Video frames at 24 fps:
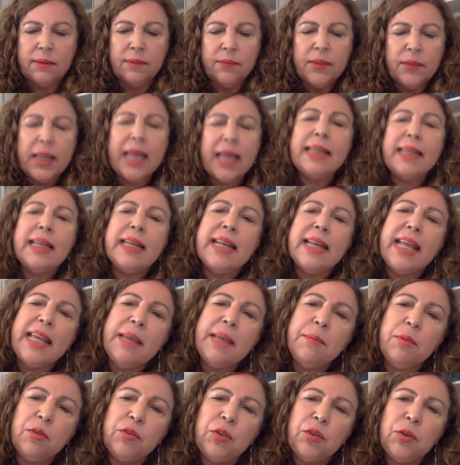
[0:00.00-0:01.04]
and
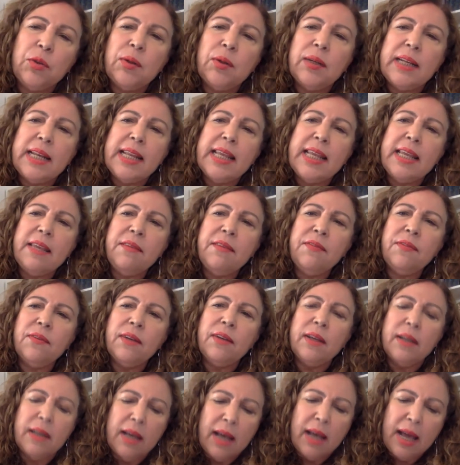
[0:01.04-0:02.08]
enables you to live
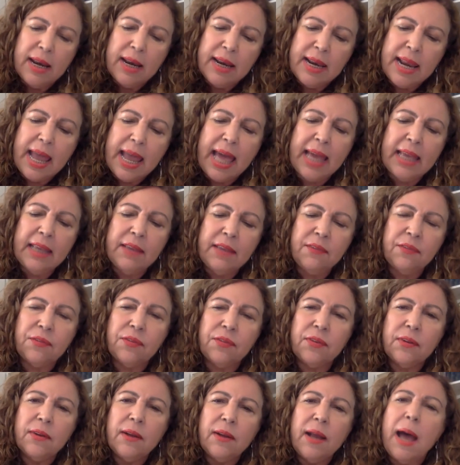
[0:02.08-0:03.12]
a life
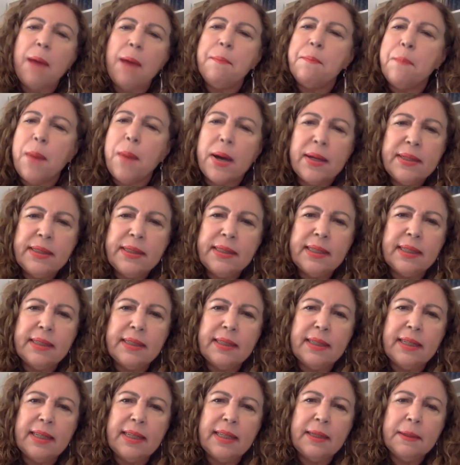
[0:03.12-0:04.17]

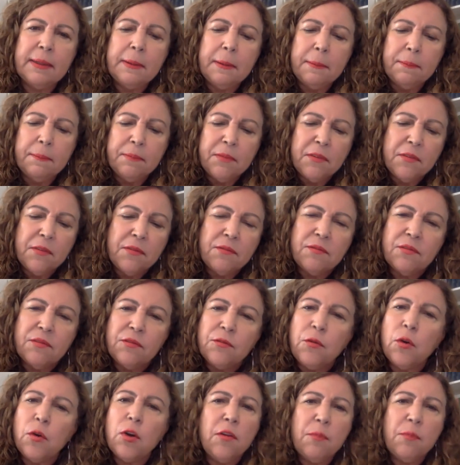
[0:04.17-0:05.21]
abundantly,
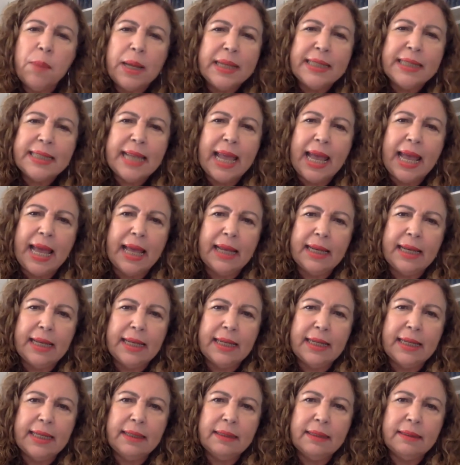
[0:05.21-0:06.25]
full of
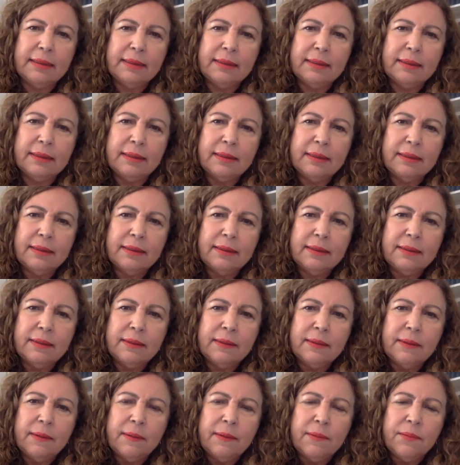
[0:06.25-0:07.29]
vitality.
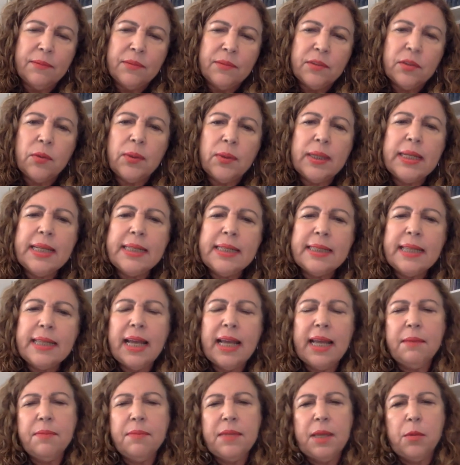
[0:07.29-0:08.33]
So
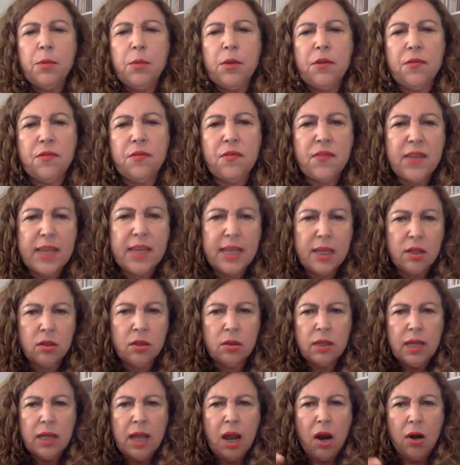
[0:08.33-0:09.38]
anytime that we feel
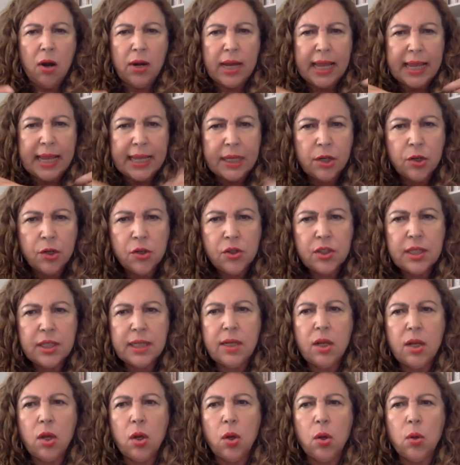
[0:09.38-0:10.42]
our energy
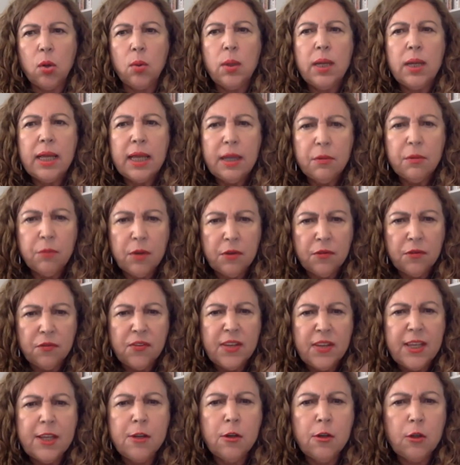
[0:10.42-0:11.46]
low, if we
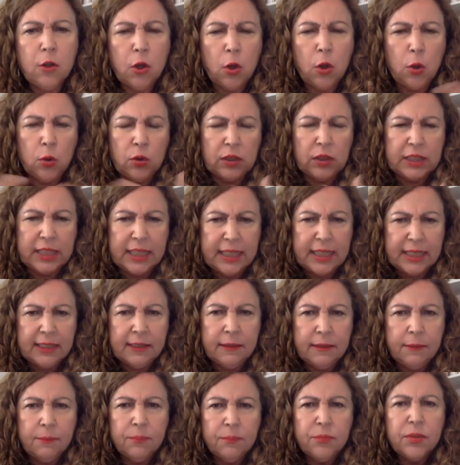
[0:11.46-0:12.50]
feel closed
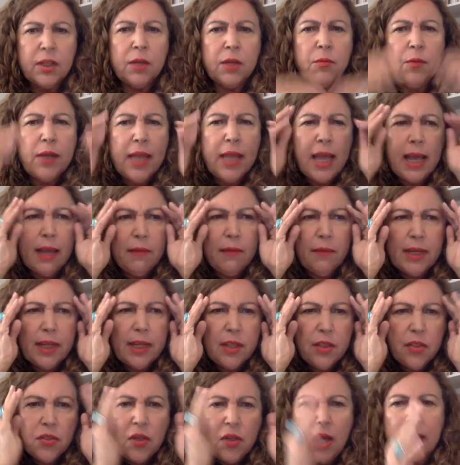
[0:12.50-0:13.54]
in, if we have
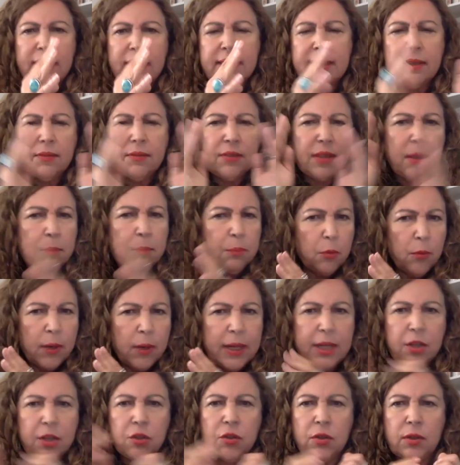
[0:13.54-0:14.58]
any thoughts of
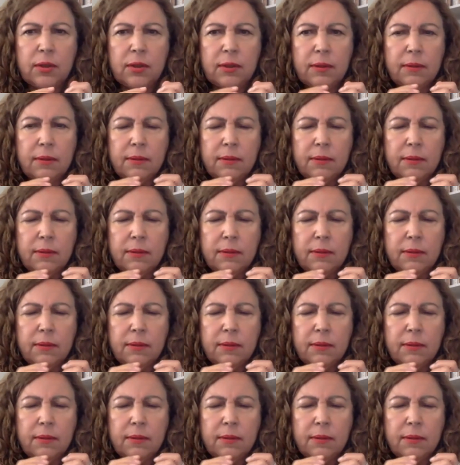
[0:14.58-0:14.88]
separation,